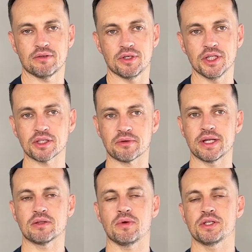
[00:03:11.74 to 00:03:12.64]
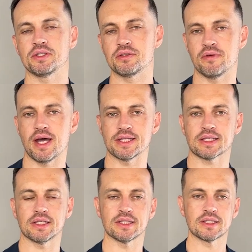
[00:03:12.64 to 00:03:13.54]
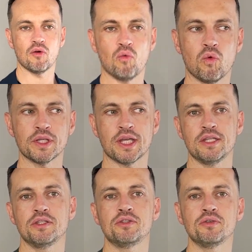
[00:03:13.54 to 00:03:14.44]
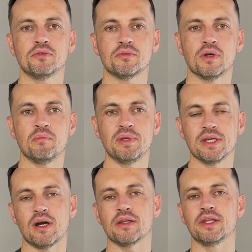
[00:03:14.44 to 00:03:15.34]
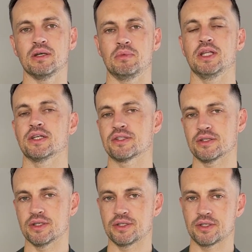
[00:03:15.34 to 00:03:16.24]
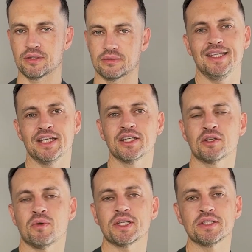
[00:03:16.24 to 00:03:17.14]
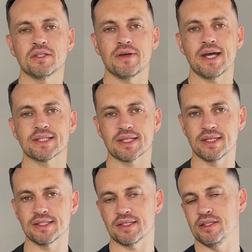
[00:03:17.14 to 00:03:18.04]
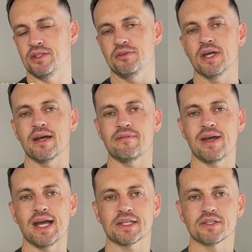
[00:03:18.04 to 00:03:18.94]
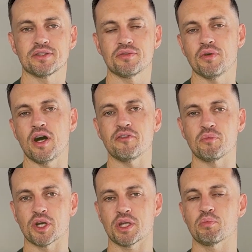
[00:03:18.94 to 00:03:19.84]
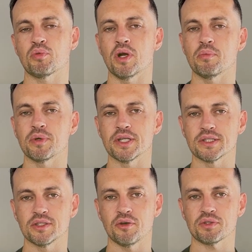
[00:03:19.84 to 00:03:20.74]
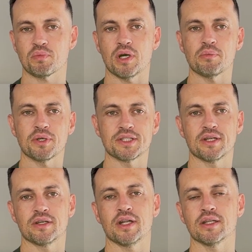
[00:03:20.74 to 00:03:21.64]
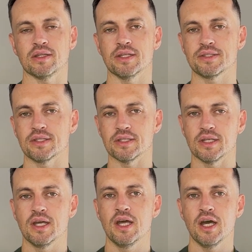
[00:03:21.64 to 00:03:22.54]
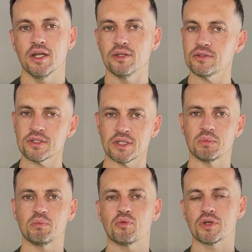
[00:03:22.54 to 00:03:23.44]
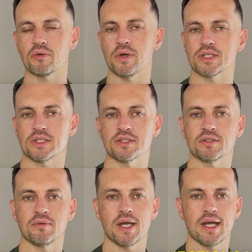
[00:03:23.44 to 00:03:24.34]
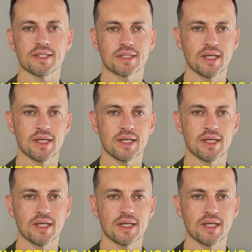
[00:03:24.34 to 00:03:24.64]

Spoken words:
or another great question to ask is, what can you do beyond the MLS search? And a good question to ask is, do you have access to off-market properties, those properties that are not listed? Those are some important questions to ask.